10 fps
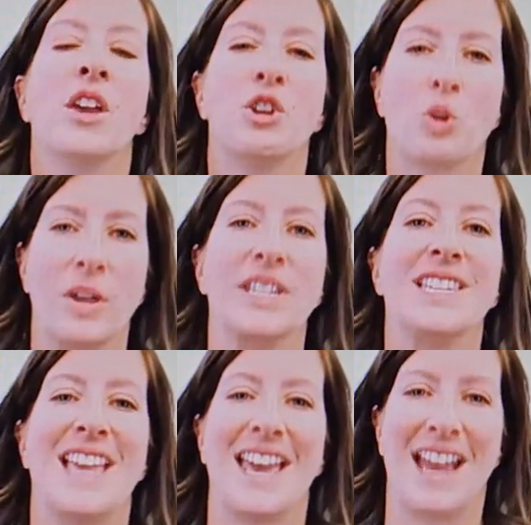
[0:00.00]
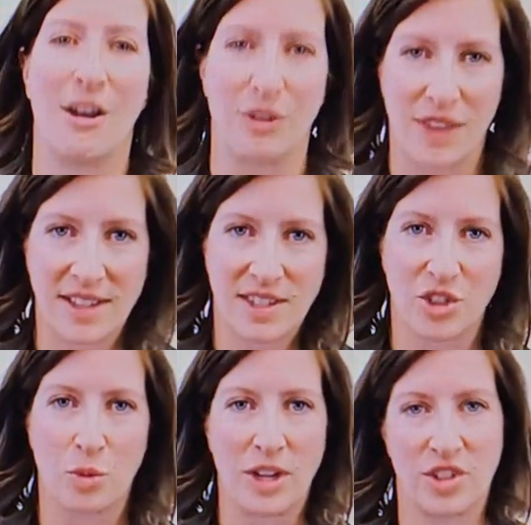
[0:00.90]
you're going to get out of that
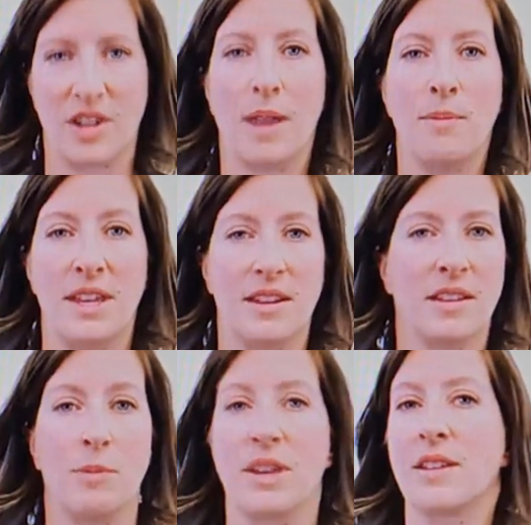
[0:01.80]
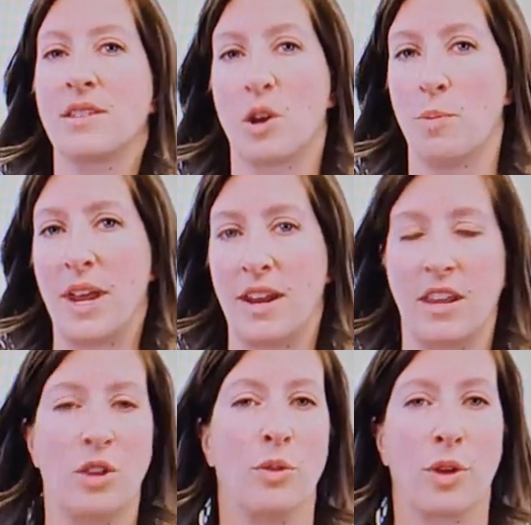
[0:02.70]
situation immediately because they're baiting you.